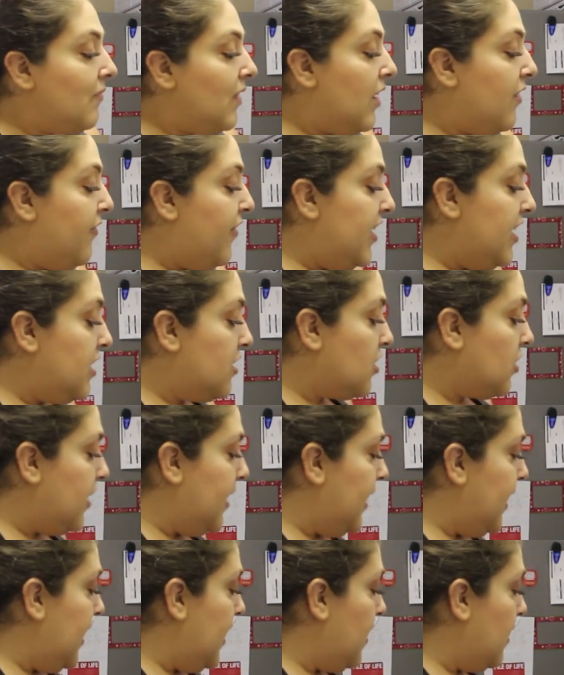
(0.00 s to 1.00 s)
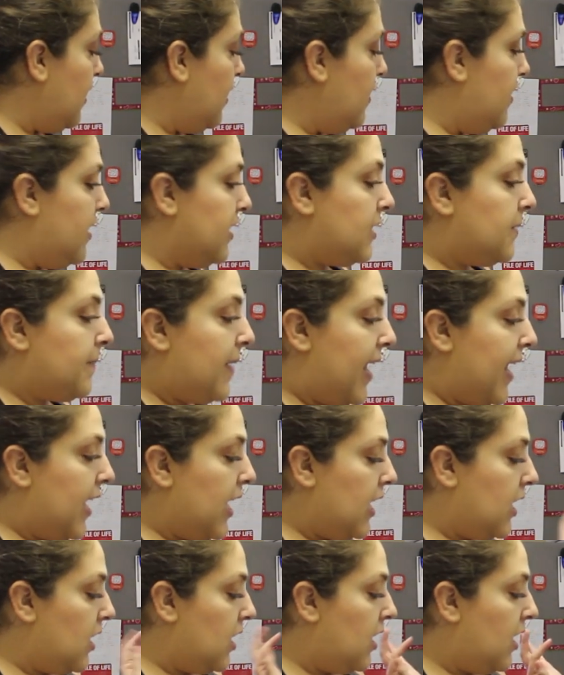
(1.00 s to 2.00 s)
finish cleaning this
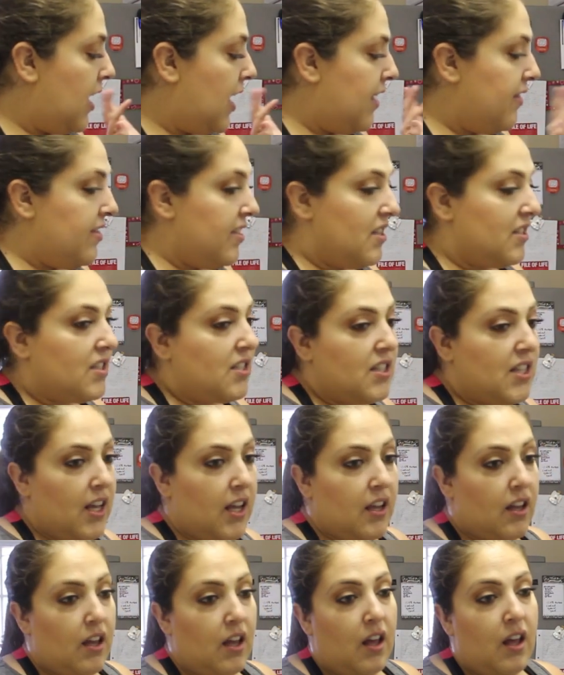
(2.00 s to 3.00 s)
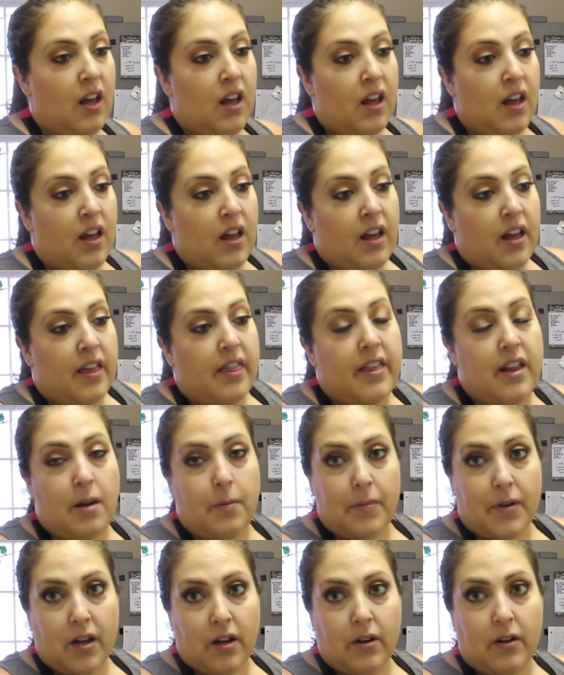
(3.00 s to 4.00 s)
pan and this sink. And then
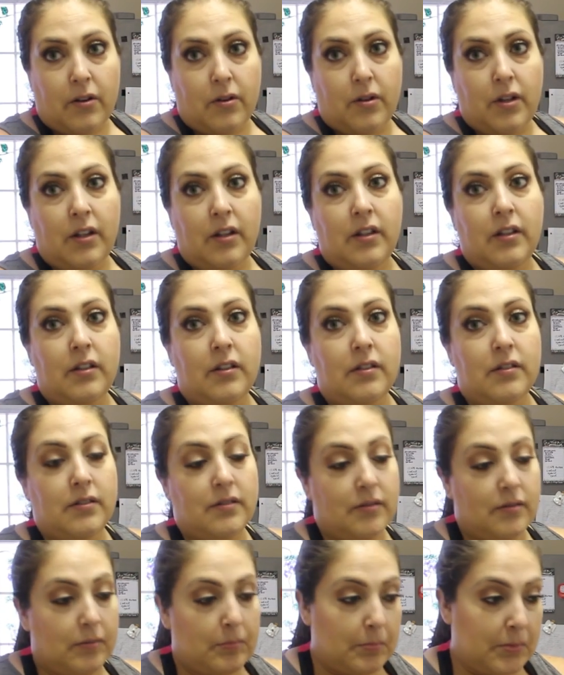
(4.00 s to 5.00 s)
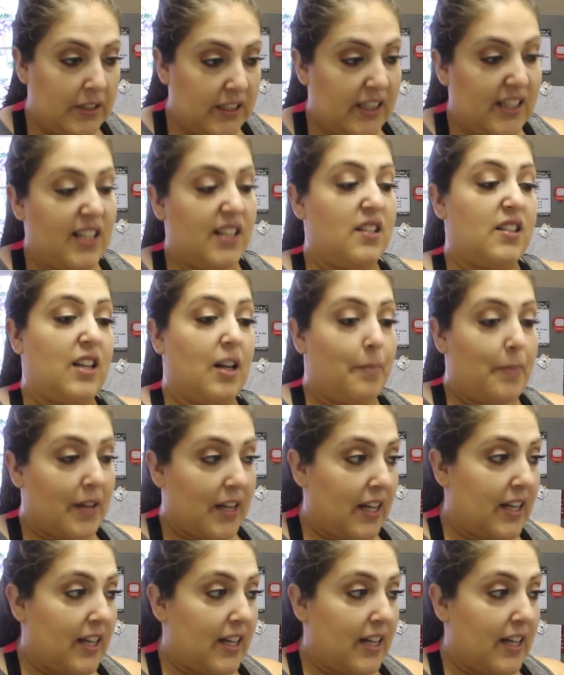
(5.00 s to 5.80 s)
I'm gonna go put these up, I